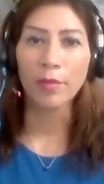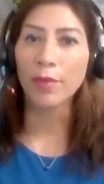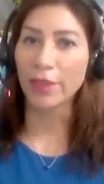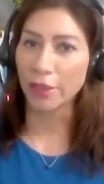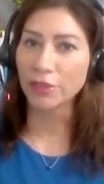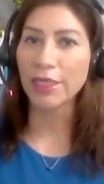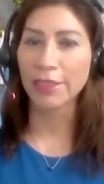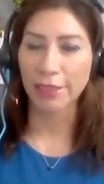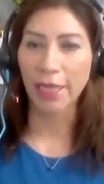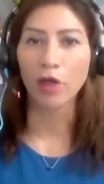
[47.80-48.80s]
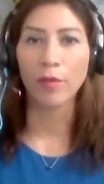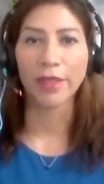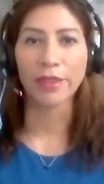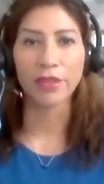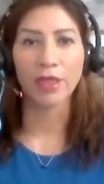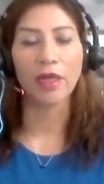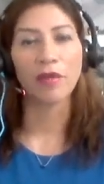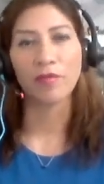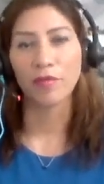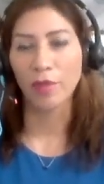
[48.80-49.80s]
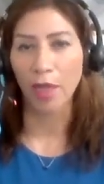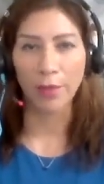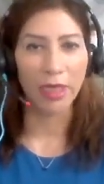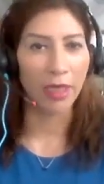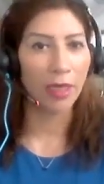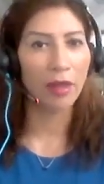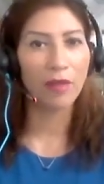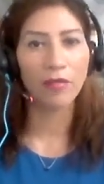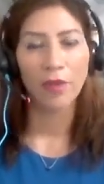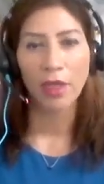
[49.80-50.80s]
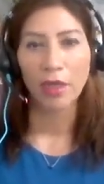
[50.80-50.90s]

but there's an entanglement of not being enough,